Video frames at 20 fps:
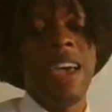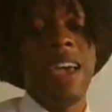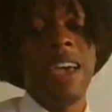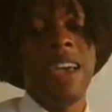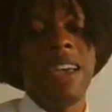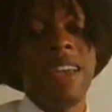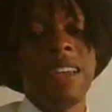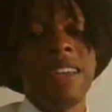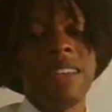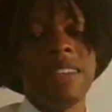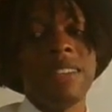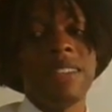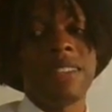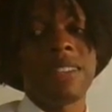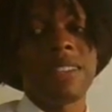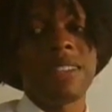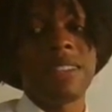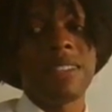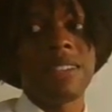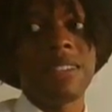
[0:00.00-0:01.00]

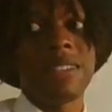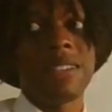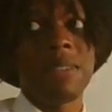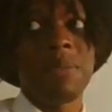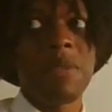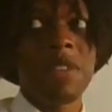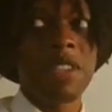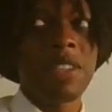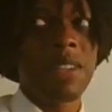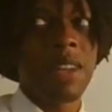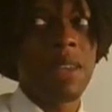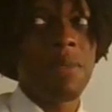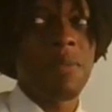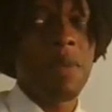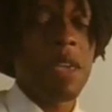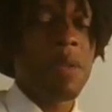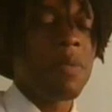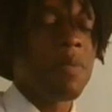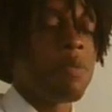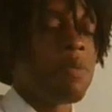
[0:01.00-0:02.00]
and similar to
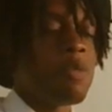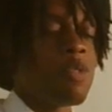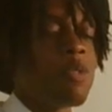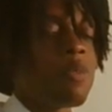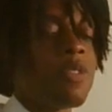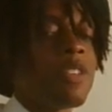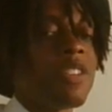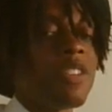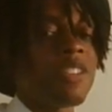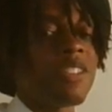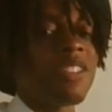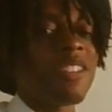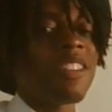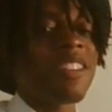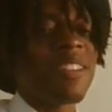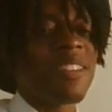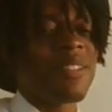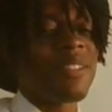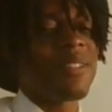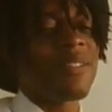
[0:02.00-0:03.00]
baby boomers,
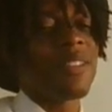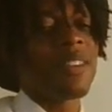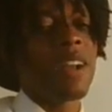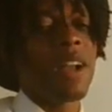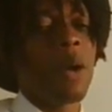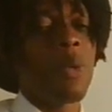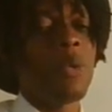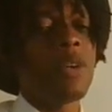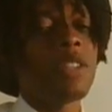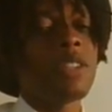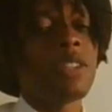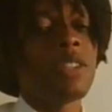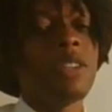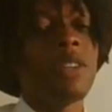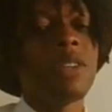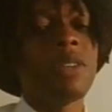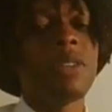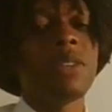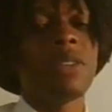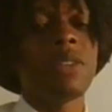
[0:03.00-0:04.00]
you're gonna have to figure out what
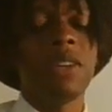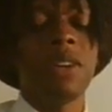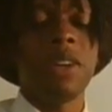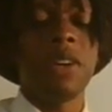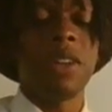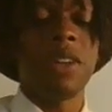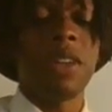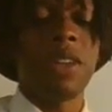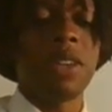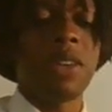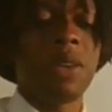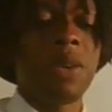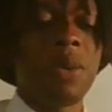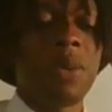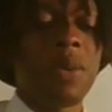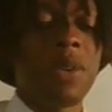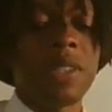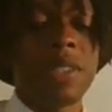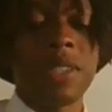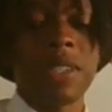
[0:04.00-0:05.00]
to do.
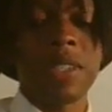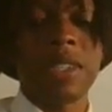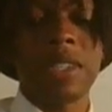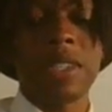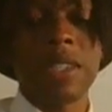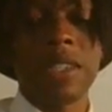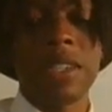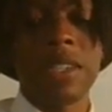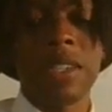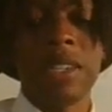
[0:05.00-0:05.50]
You don't want